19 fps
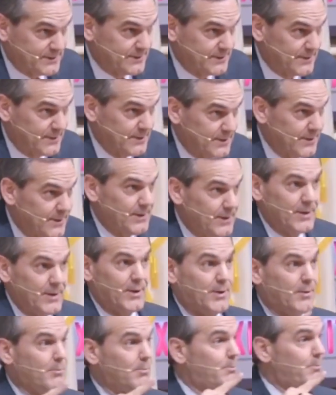prison.
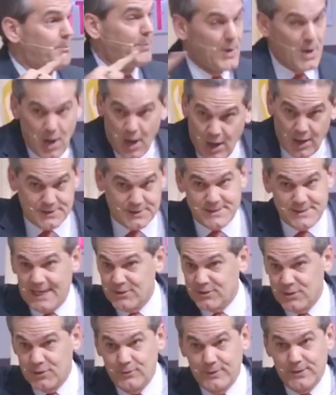
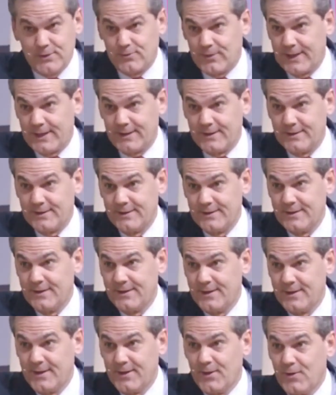Paul's not doing well.
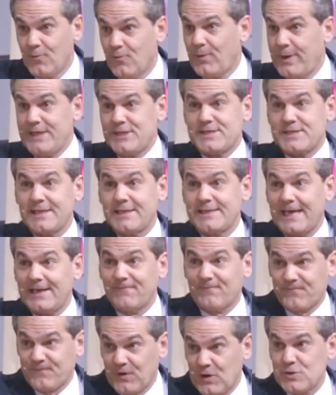We
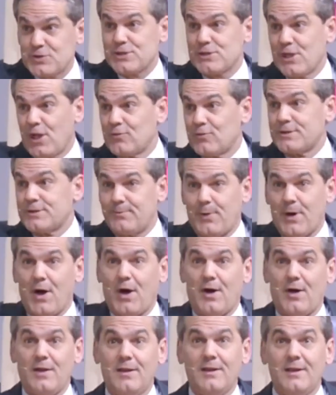sent that first load to
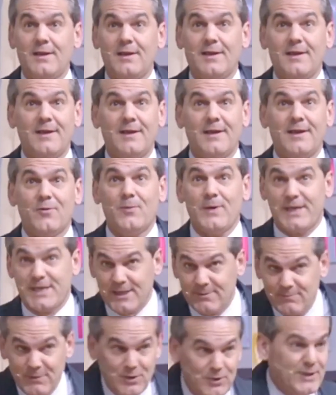Paul
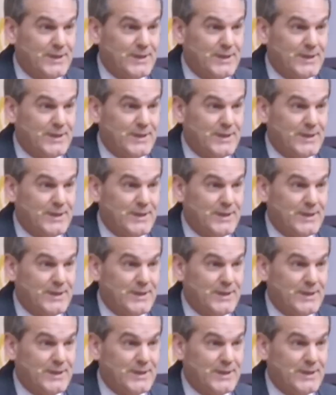we